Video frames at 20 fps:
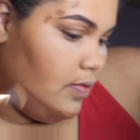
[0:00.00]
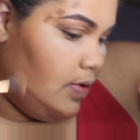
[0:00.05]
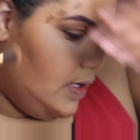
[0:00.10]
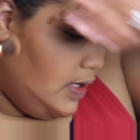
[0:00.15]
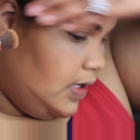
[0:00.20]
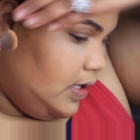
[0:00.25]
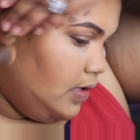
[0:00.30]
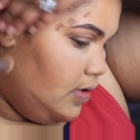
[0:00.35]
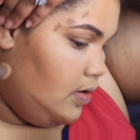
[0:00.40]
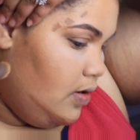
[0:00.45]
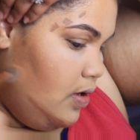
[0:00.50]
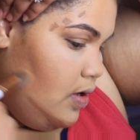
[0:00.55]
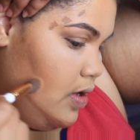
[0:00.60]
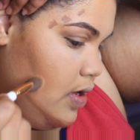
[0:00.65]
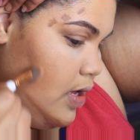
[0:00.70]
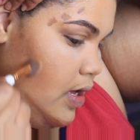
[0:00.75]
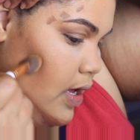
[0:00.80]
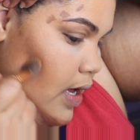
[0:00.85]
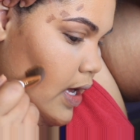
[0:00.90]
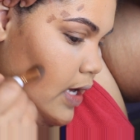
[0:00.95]
and then
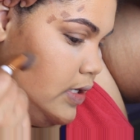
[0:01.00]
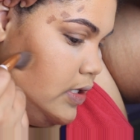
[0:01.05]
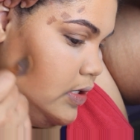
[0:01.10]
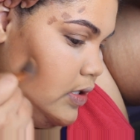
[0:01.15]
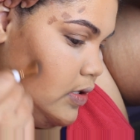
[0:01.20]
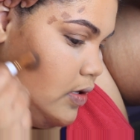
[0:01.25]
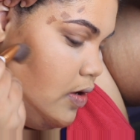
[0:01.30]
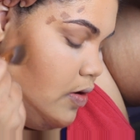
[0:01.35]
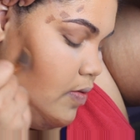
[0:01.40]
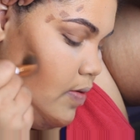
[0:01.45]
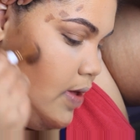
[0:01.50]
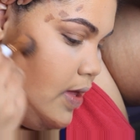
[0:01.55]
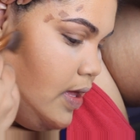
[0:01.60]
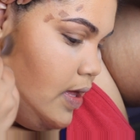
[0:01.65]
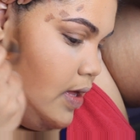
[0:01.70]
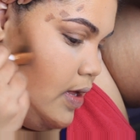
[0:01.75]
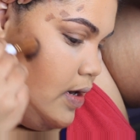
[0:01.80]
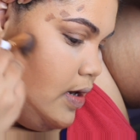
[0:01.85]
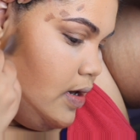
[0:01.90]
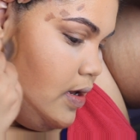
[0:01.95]
I just go
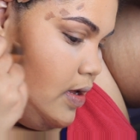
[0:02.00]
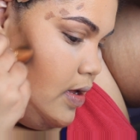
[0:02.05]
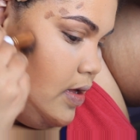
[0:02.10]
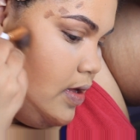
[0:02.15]
in